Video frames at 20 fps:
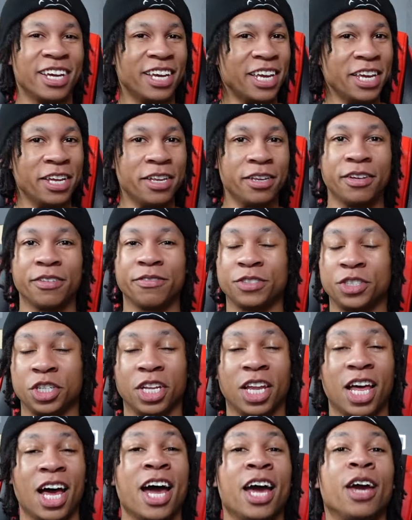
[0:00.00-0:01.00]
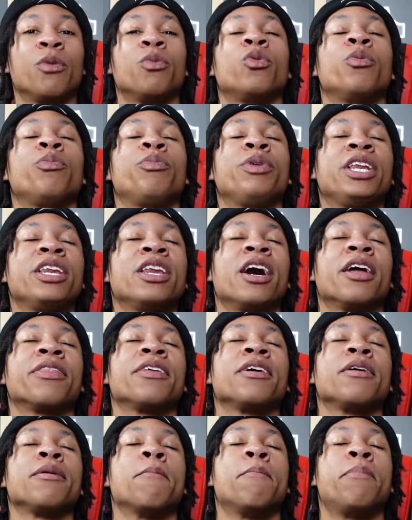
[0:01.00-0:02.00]
End of July will be
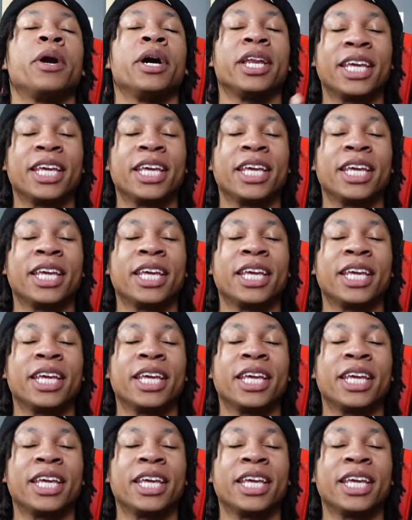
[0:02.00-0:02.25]
nothing but